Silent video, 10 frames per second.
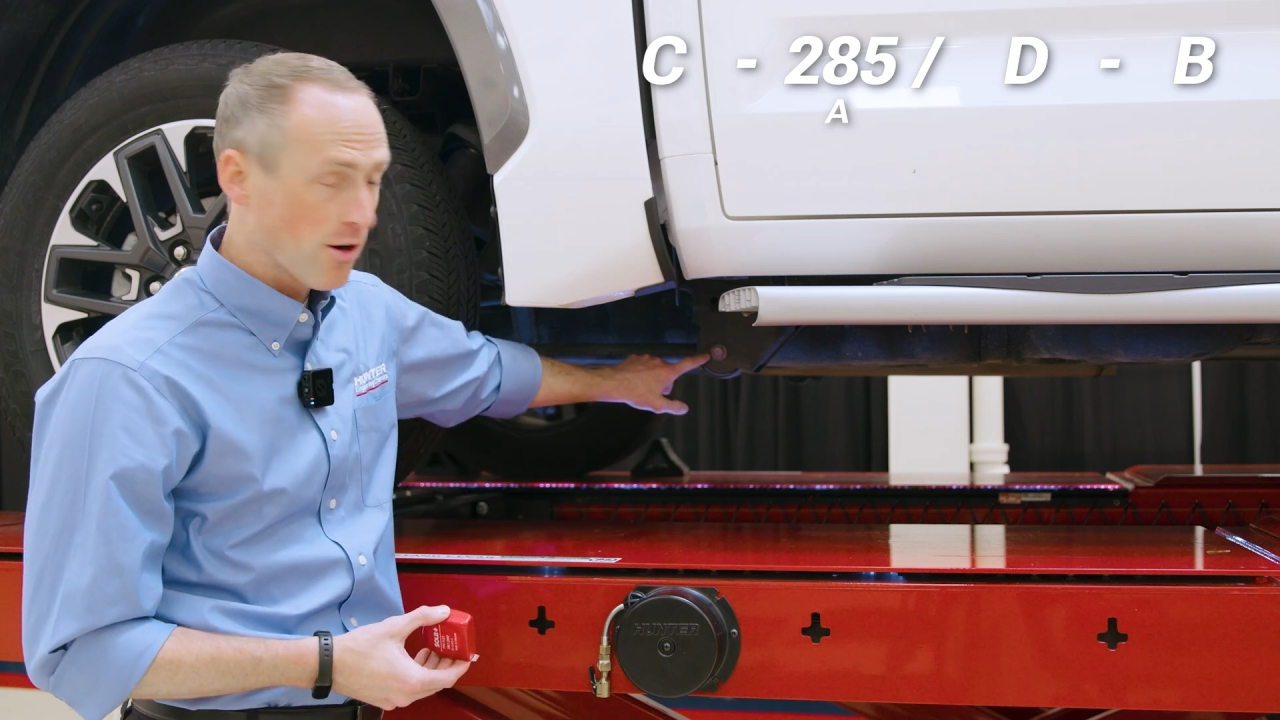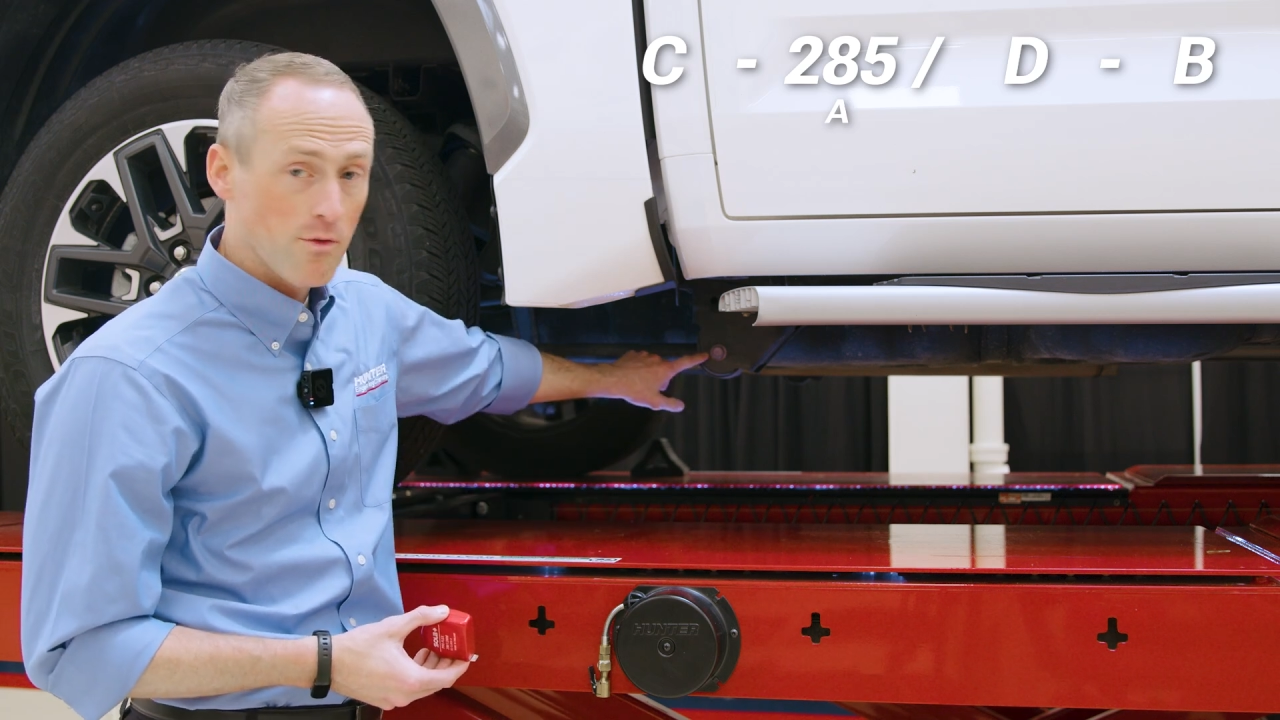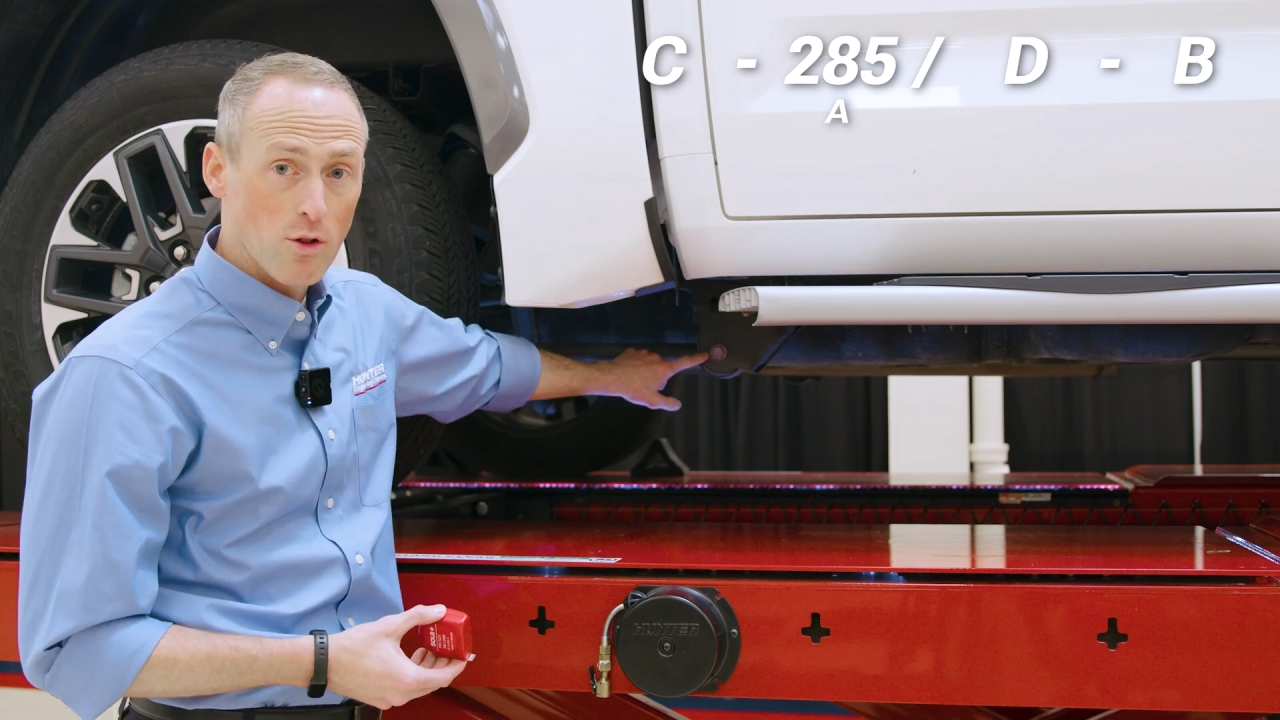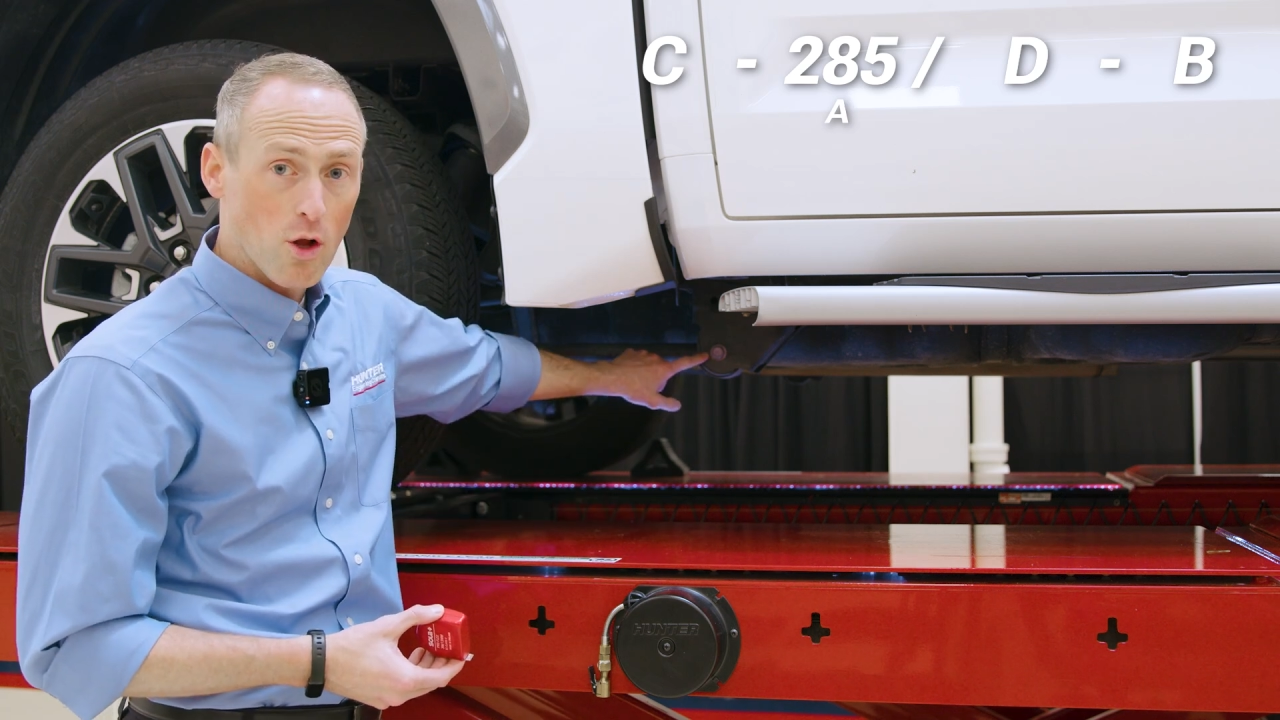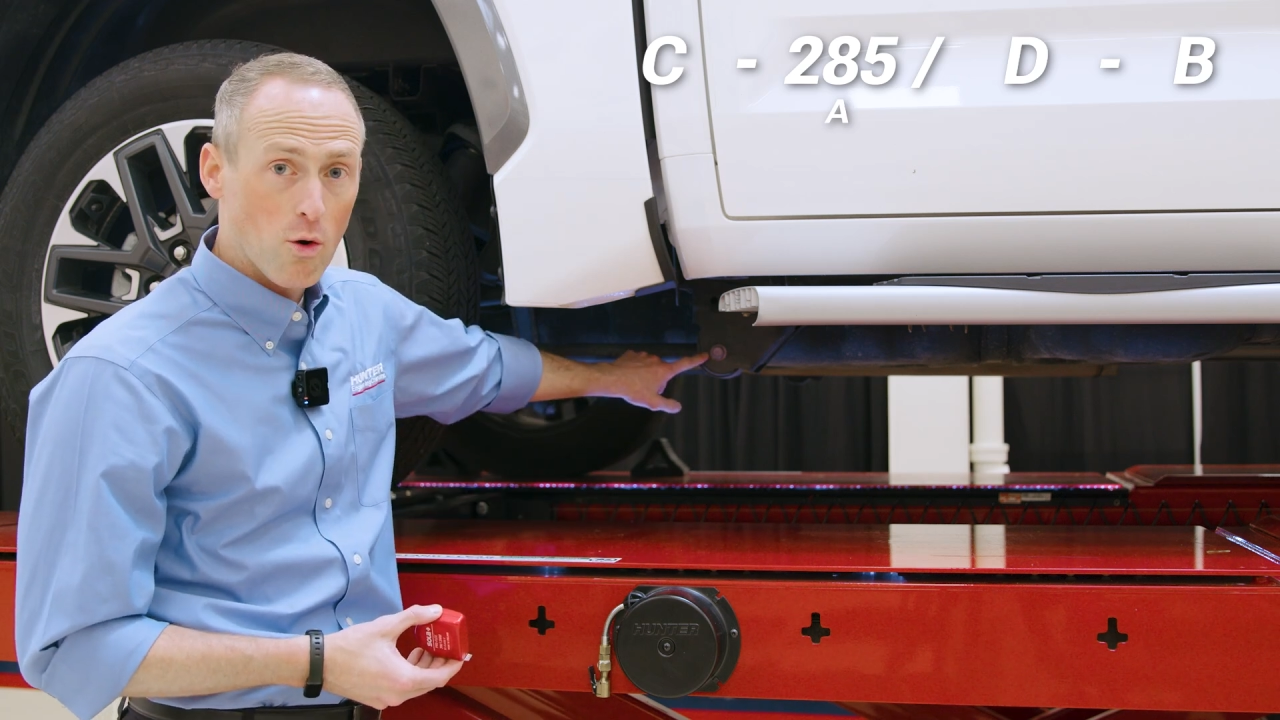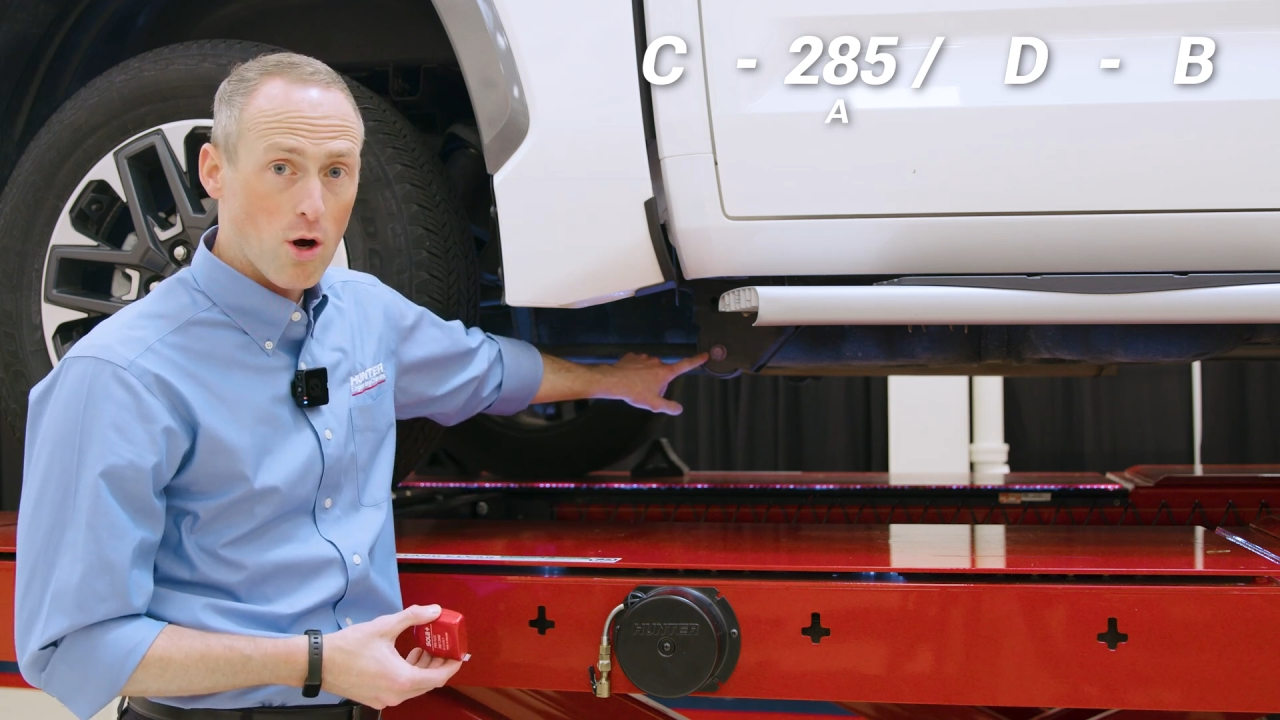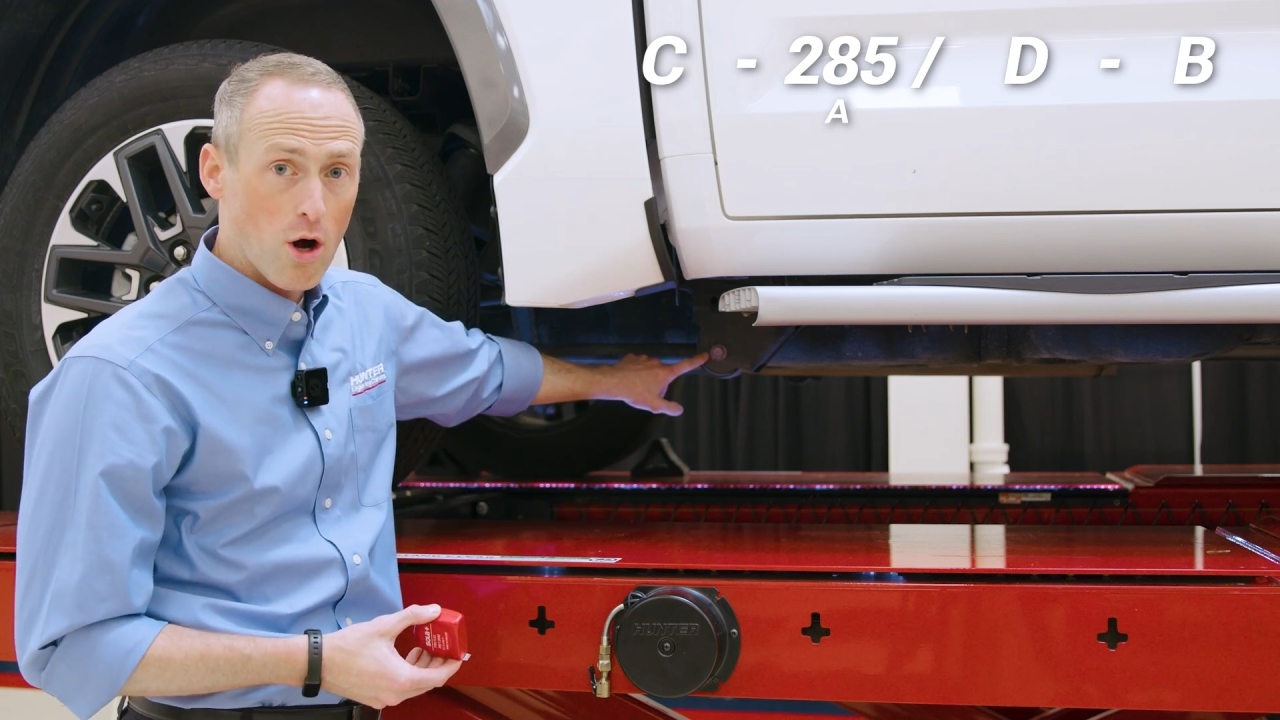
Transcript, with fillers: of the lower